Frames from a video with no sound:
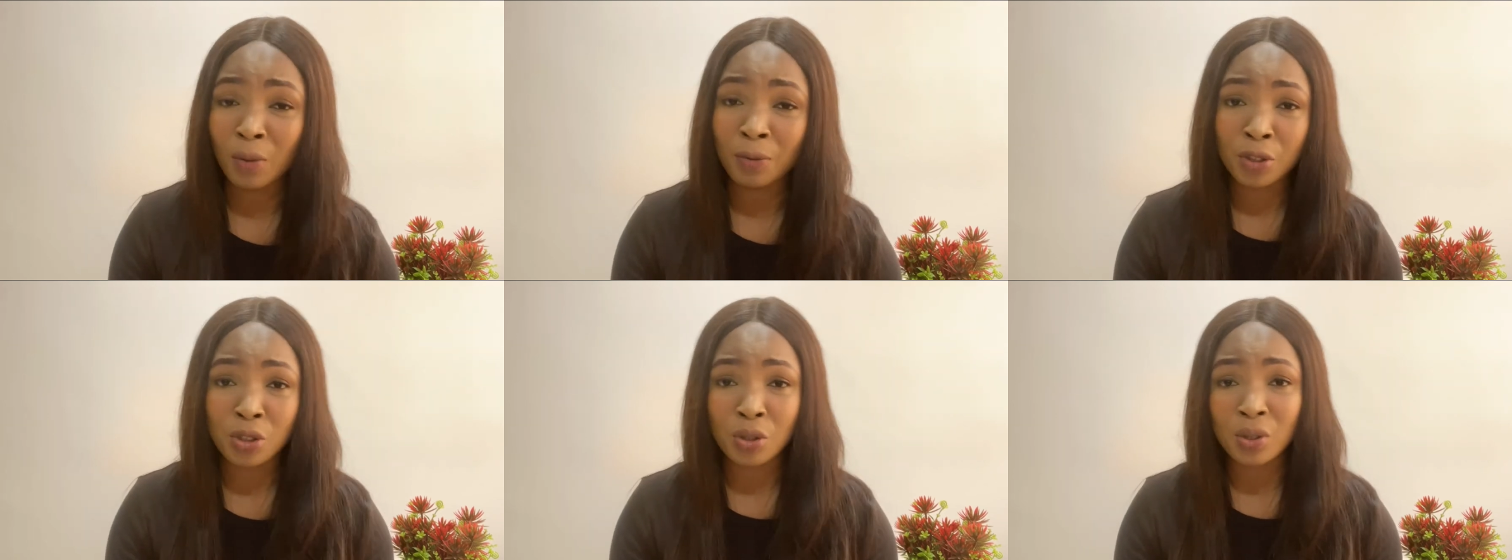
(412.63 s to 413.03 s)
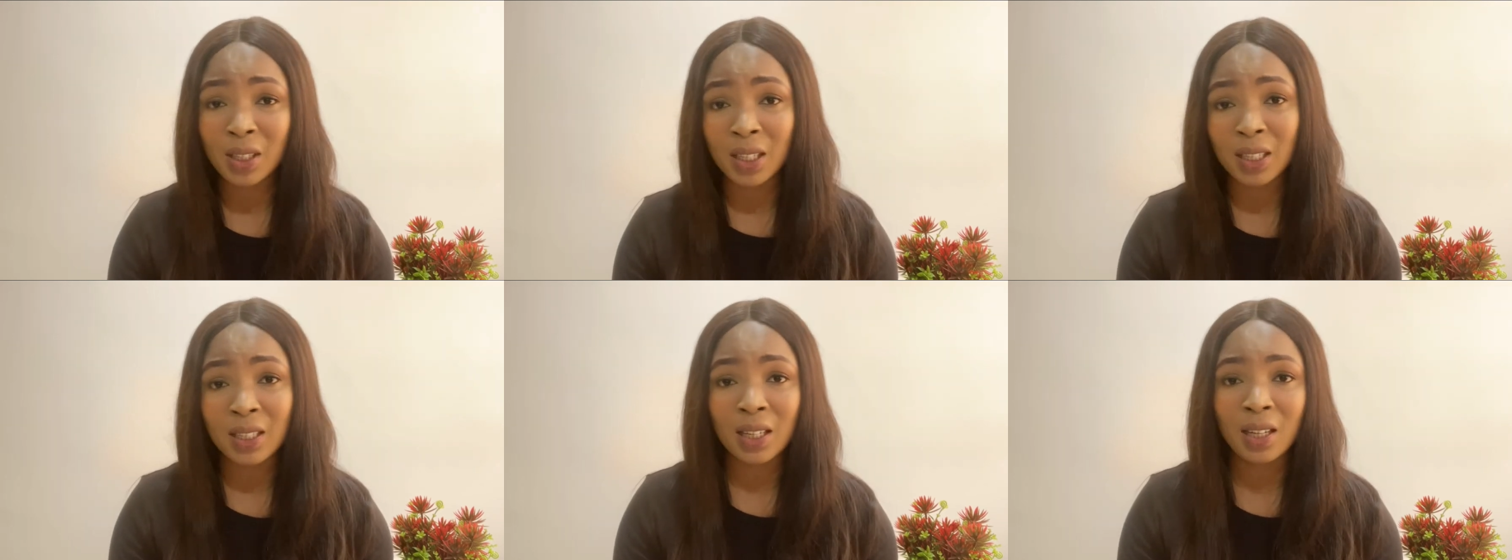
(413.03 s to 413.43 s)
videos
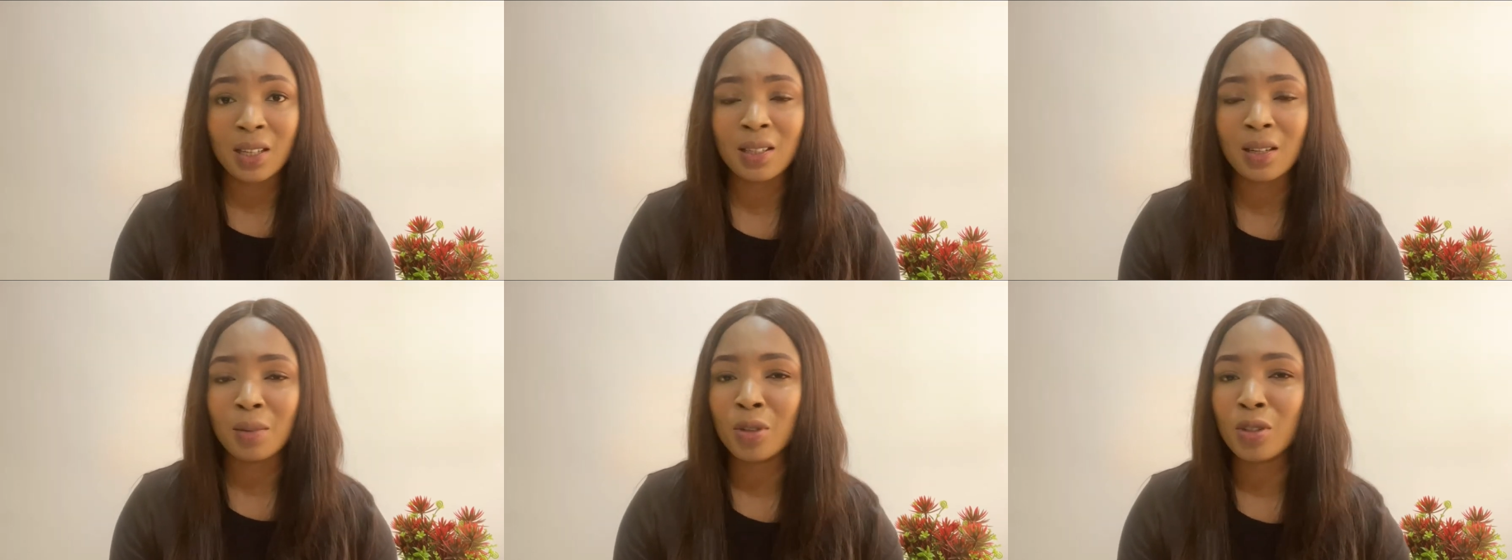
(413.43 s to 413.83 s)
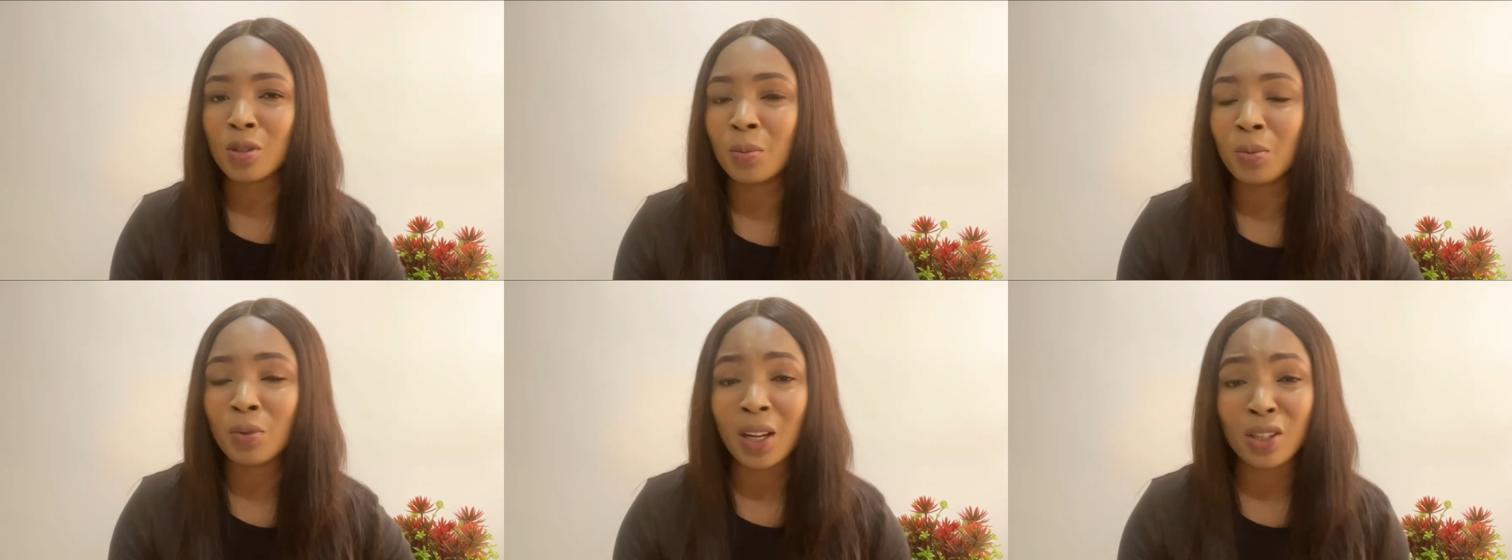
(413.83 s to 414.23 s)
later telling me some
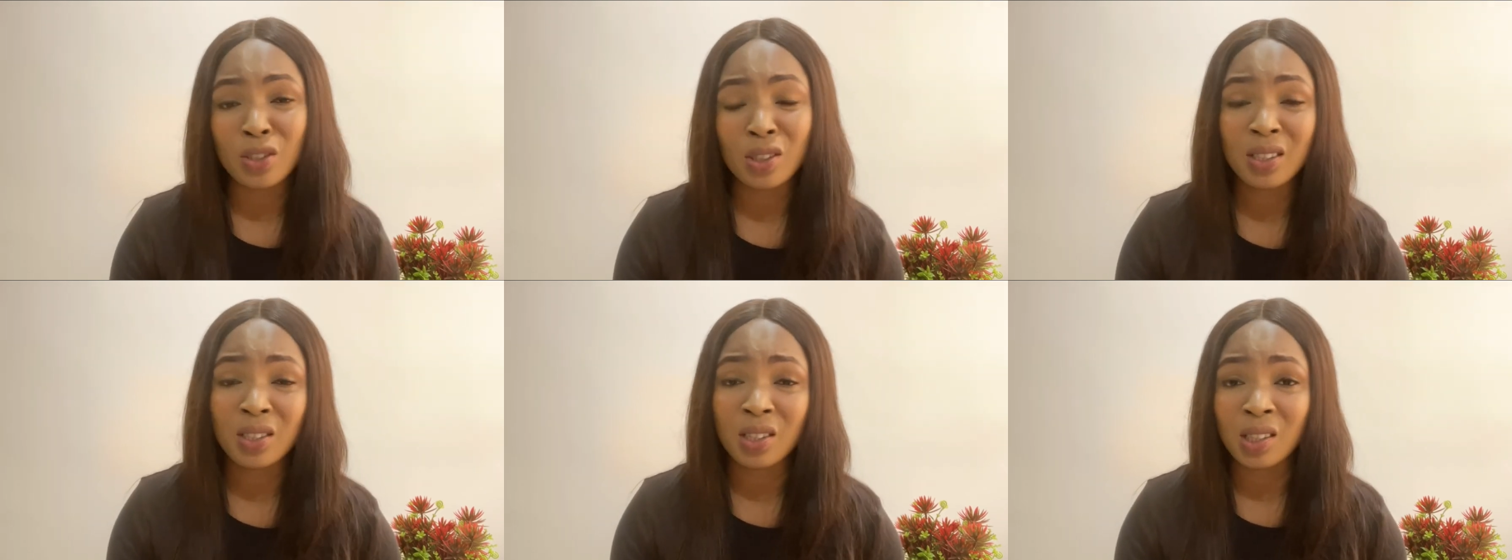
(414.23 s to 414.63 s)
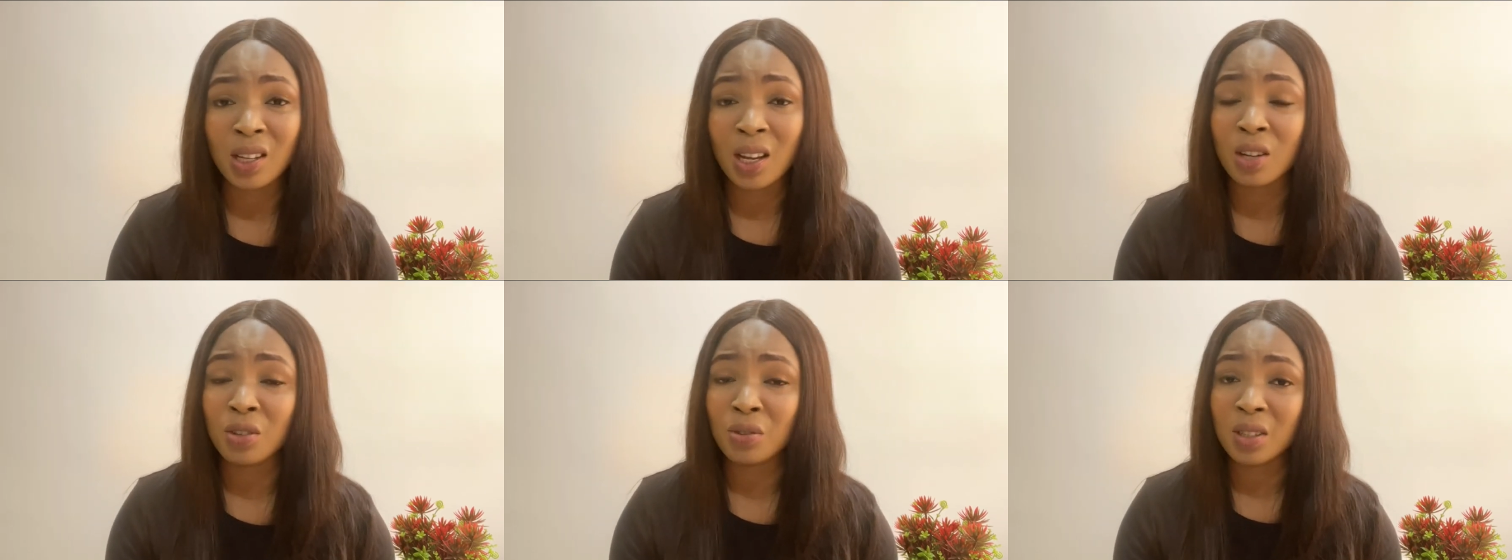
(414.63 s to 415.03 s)
people actually change their
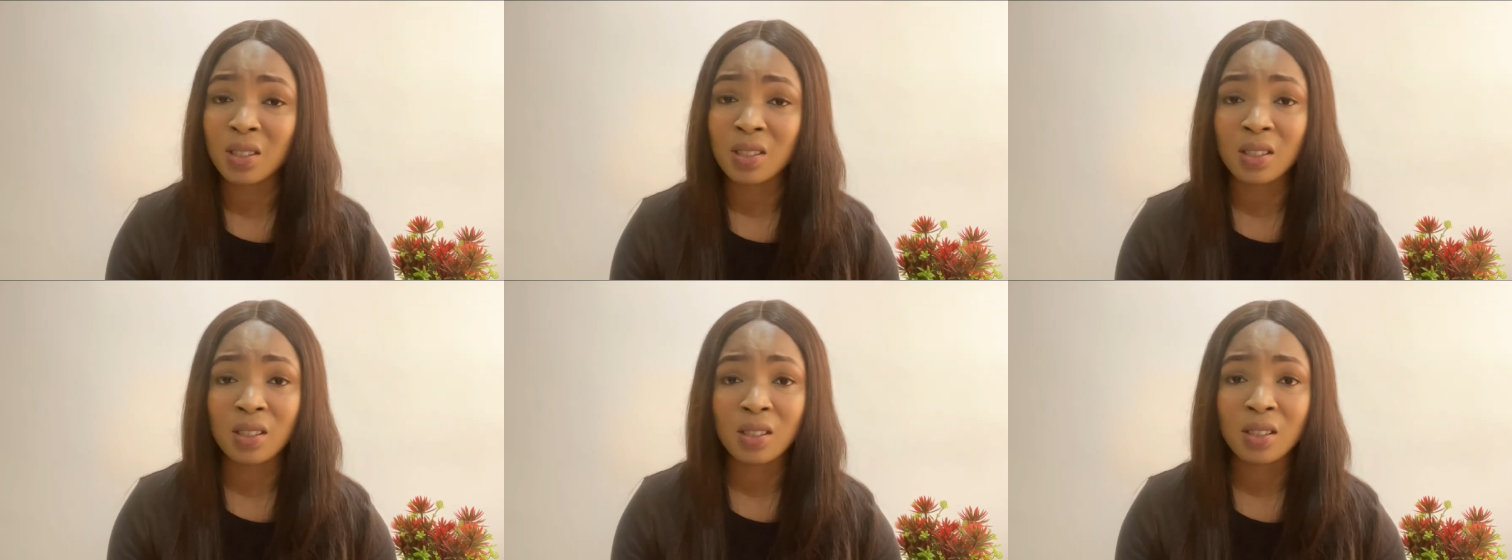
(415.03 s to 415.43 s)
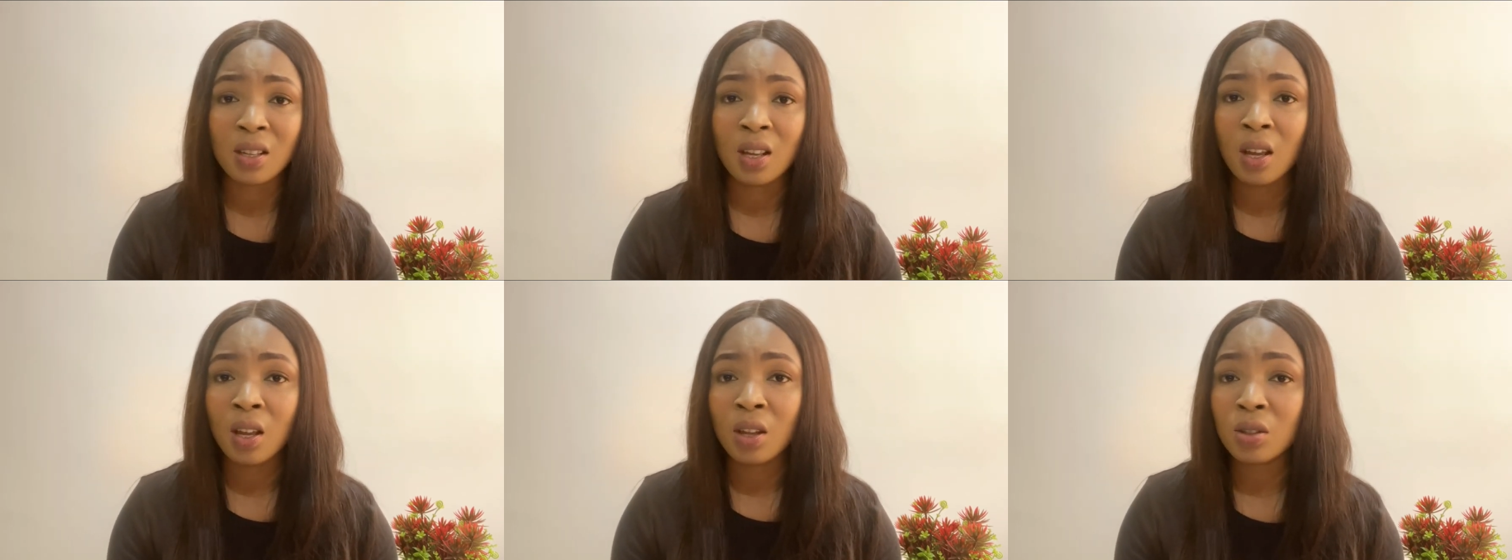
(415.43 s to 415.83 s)
addresses
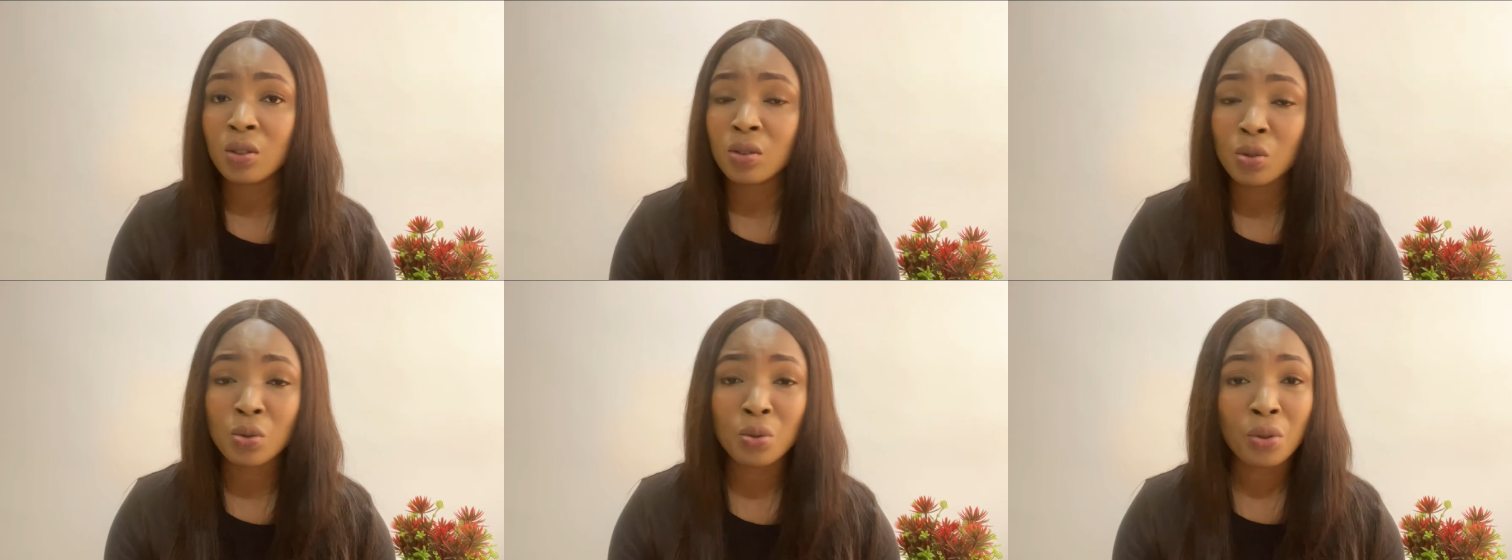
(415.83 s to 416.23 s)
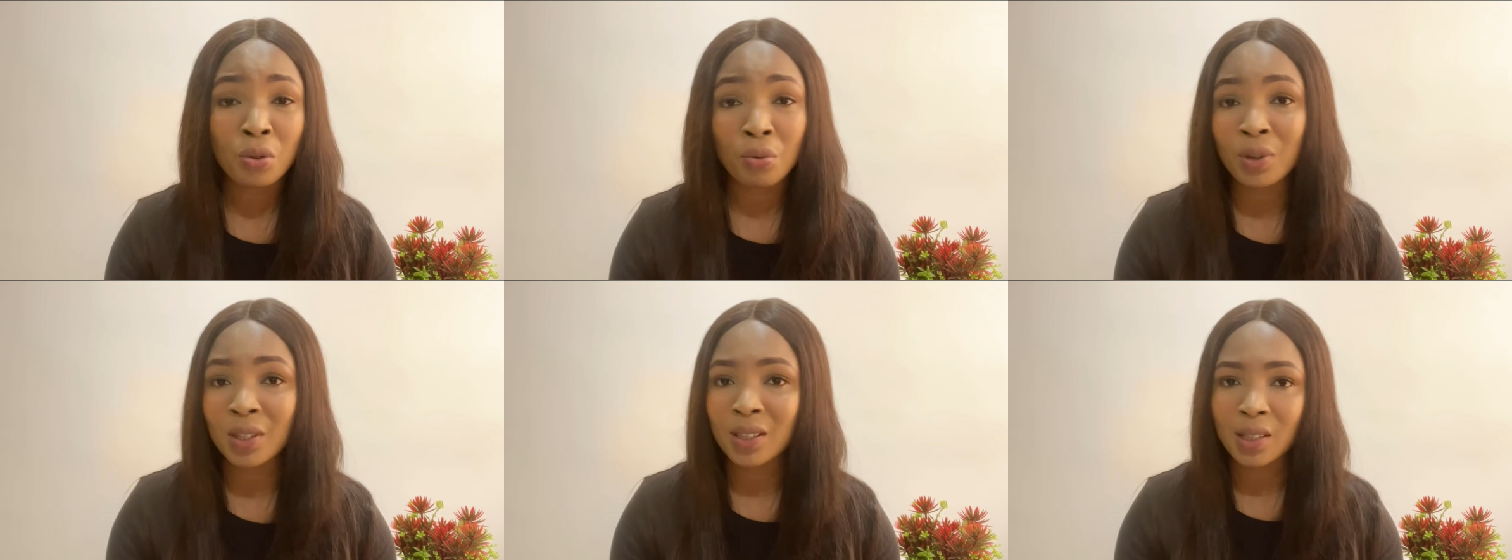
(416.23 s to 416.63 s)

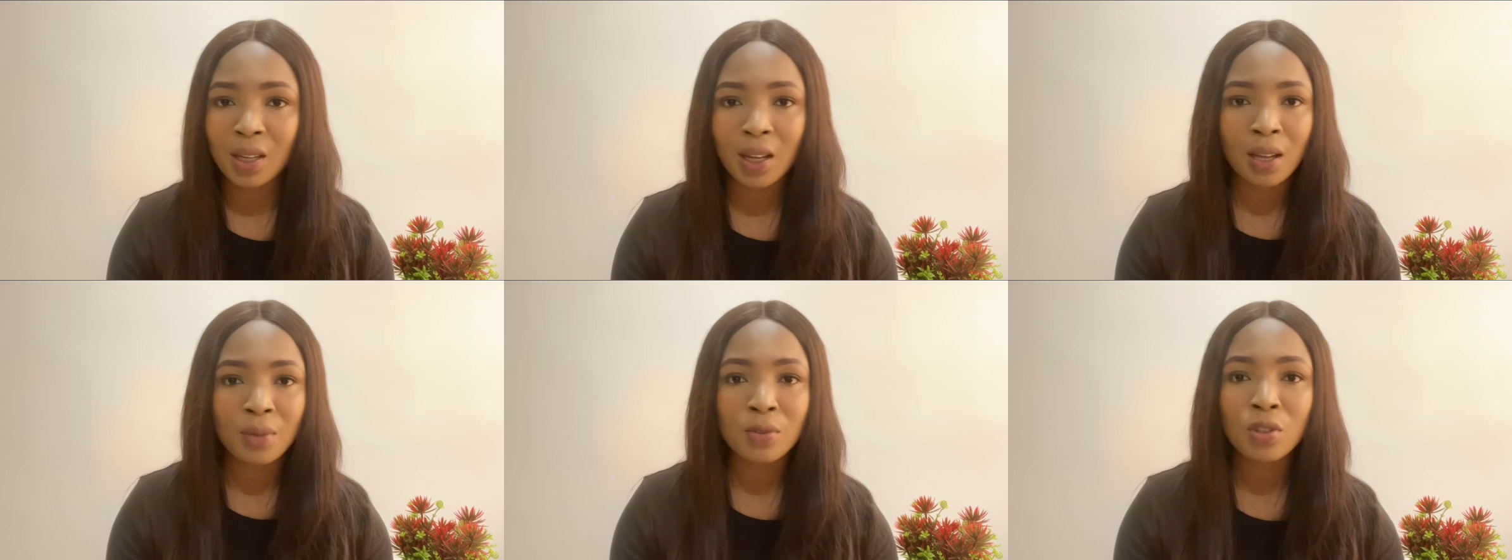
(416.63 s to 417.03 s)
2-3 times.